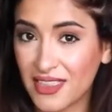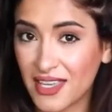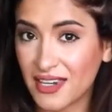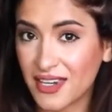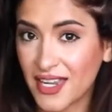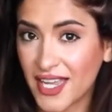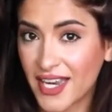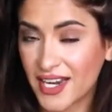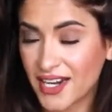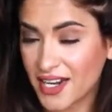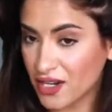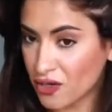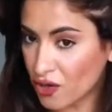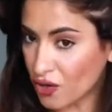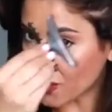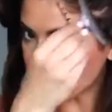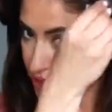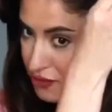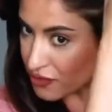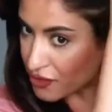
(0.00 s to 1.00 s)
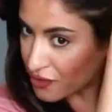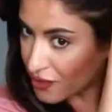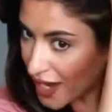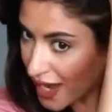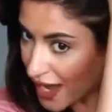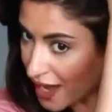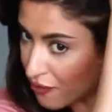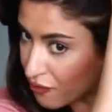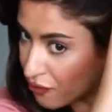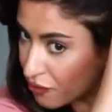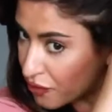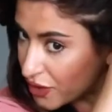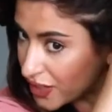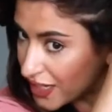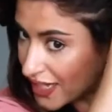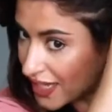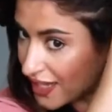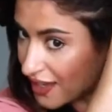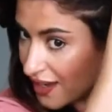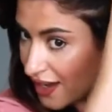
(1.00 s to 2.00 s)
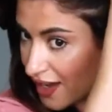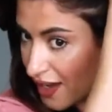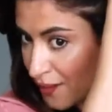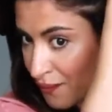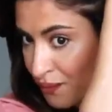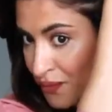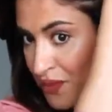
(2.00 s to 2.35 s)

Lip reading: thin hair or if you have really